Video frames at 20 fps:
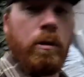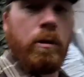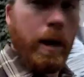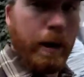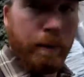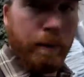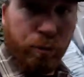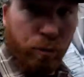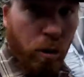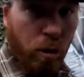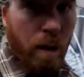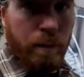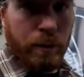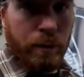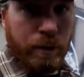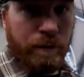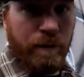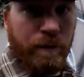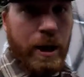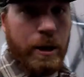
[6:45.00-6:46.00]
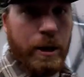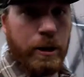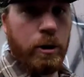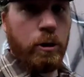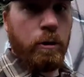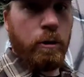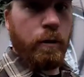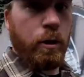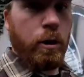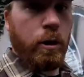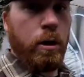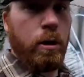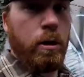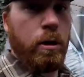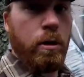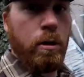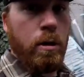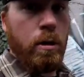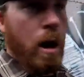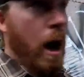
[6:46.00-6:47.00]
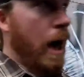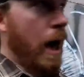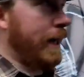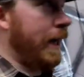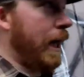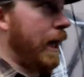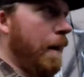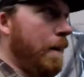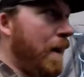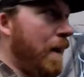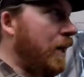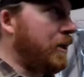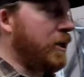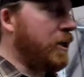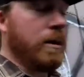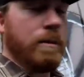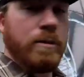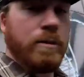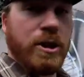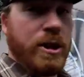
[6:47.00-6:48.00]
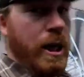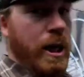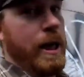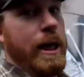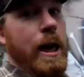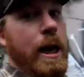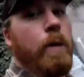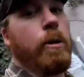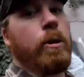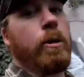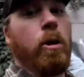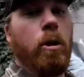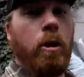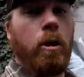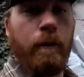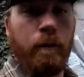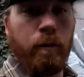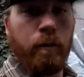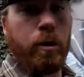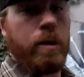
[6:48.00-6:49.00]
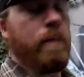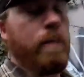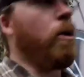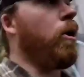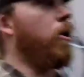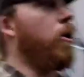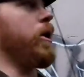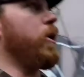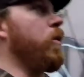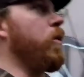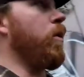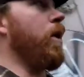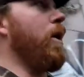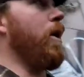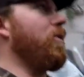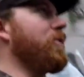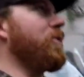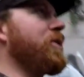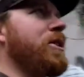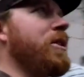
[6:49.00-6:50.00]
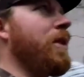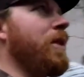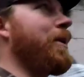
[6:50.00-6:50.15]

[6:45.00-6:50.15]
like probably Vancouver. I can't imagine them setting out a car of rebar anywhere else.